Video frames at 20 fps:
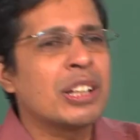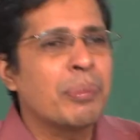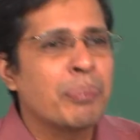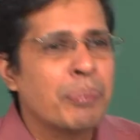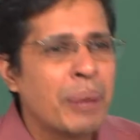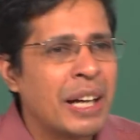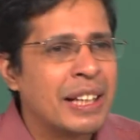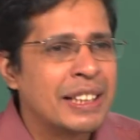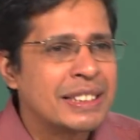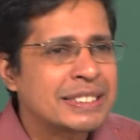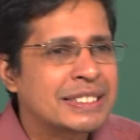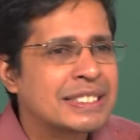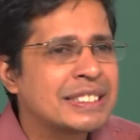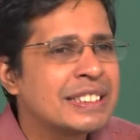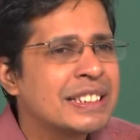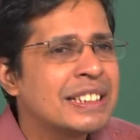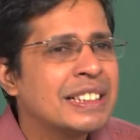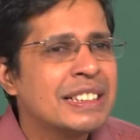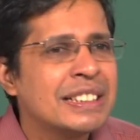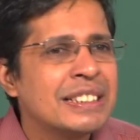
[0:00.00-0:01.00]
the bus,
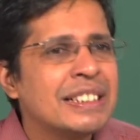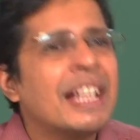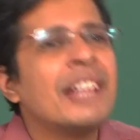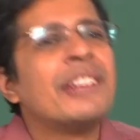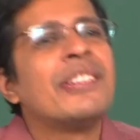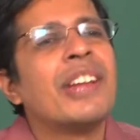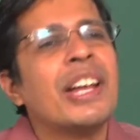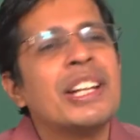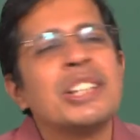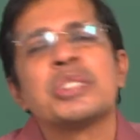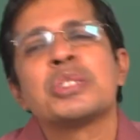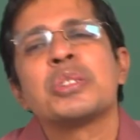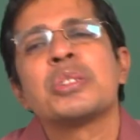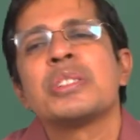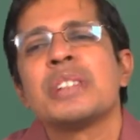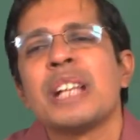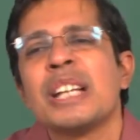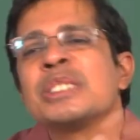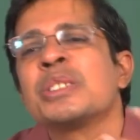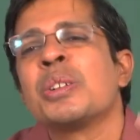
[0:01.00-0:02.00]
then there is
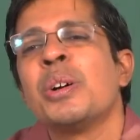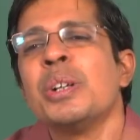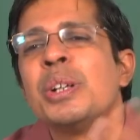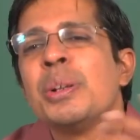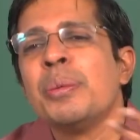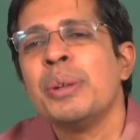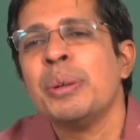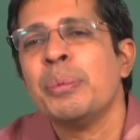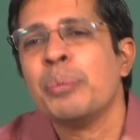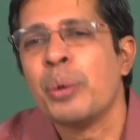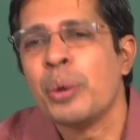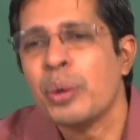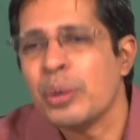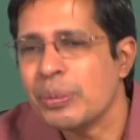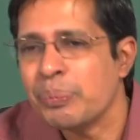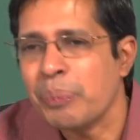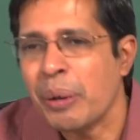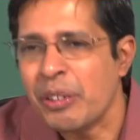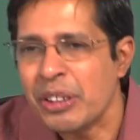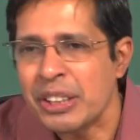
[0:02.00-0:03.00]
there is going to be more
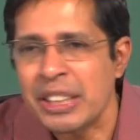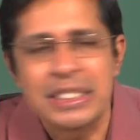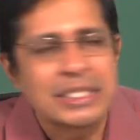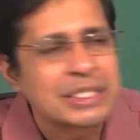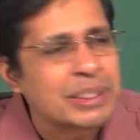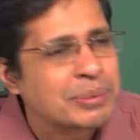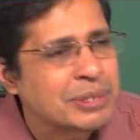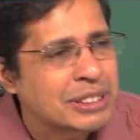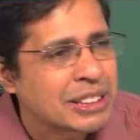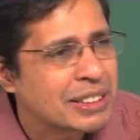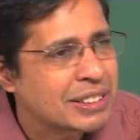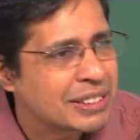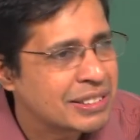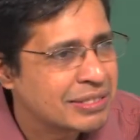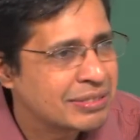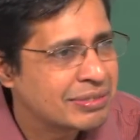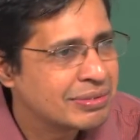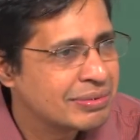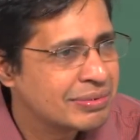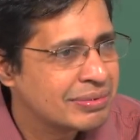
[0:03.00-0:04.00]
power consumption,
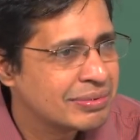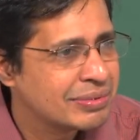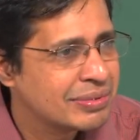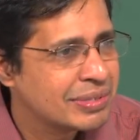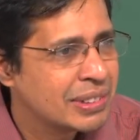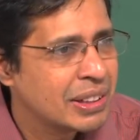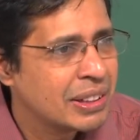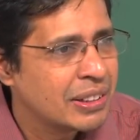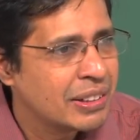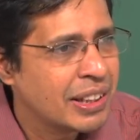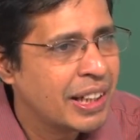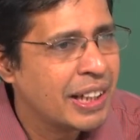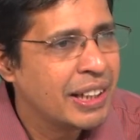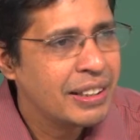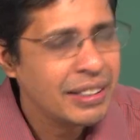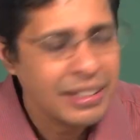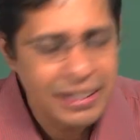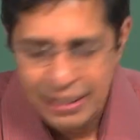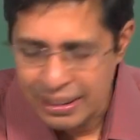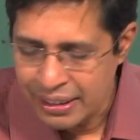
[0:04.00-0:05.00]

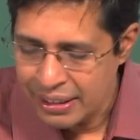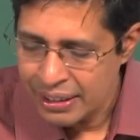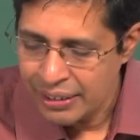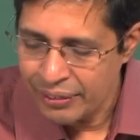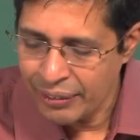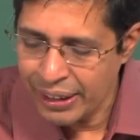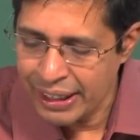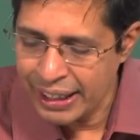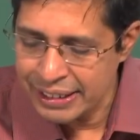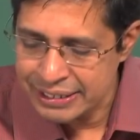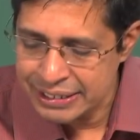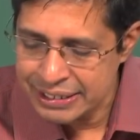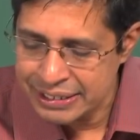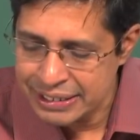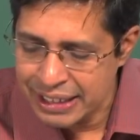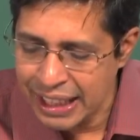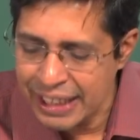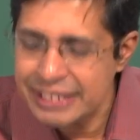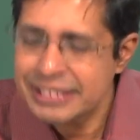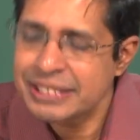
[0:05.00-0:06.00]
right? When I
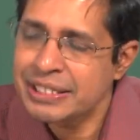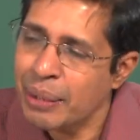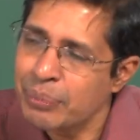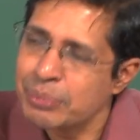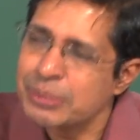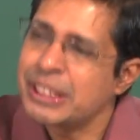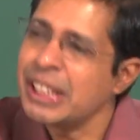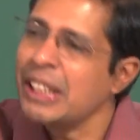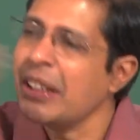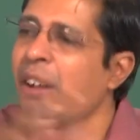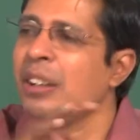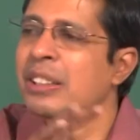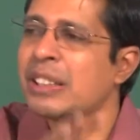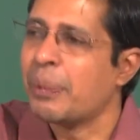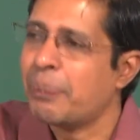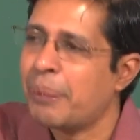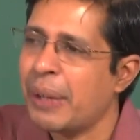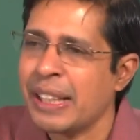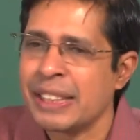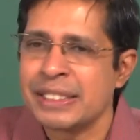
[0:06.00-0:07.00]
send something on
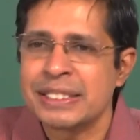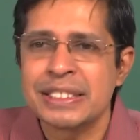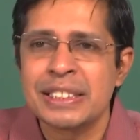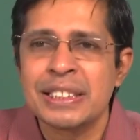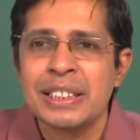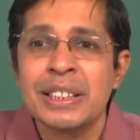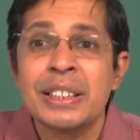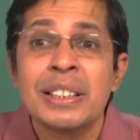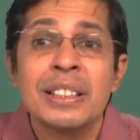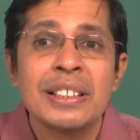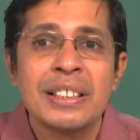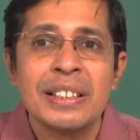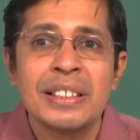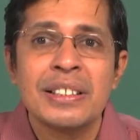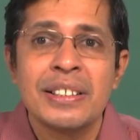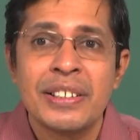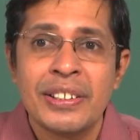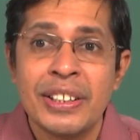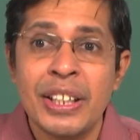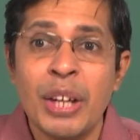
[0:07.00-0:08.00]
the bus,
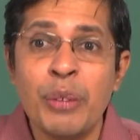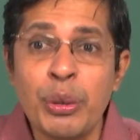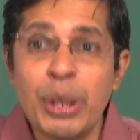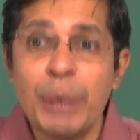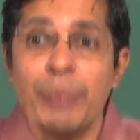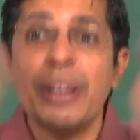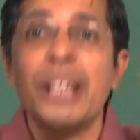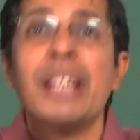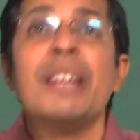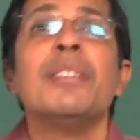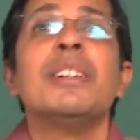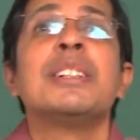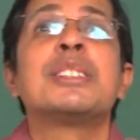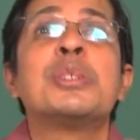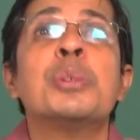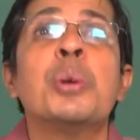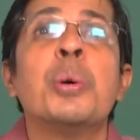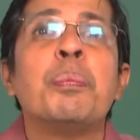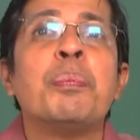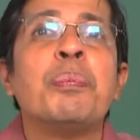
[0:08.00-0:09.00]
everybody will
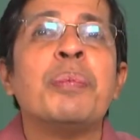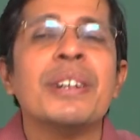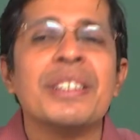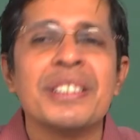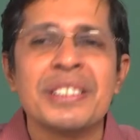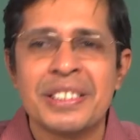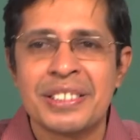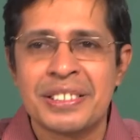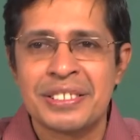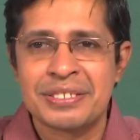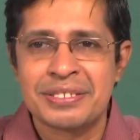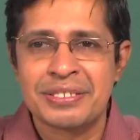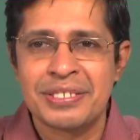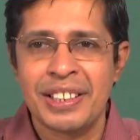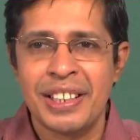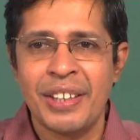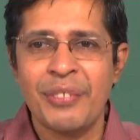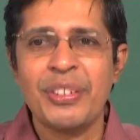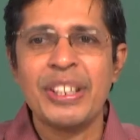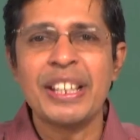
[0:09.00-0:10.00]
snoop,
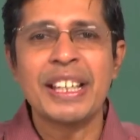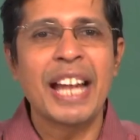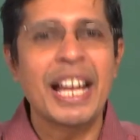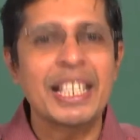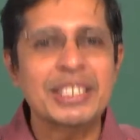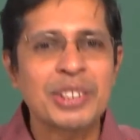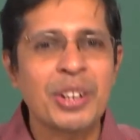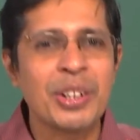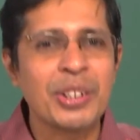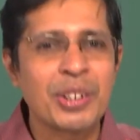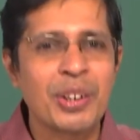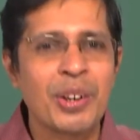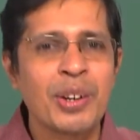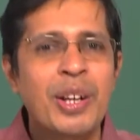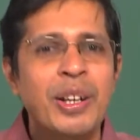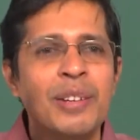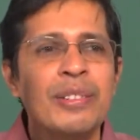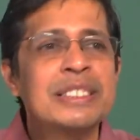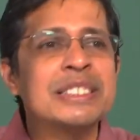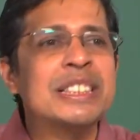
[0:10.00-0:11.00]
every cache
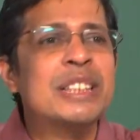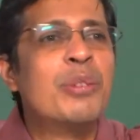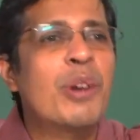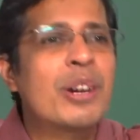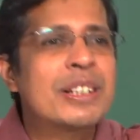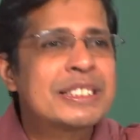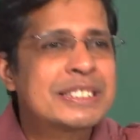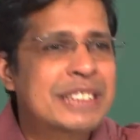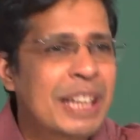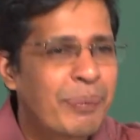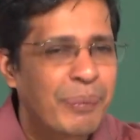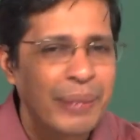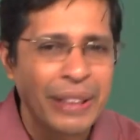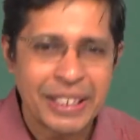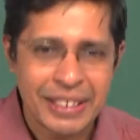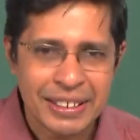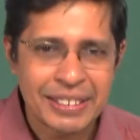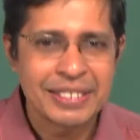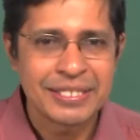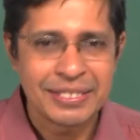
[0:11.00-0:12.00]
controller will see what is happening,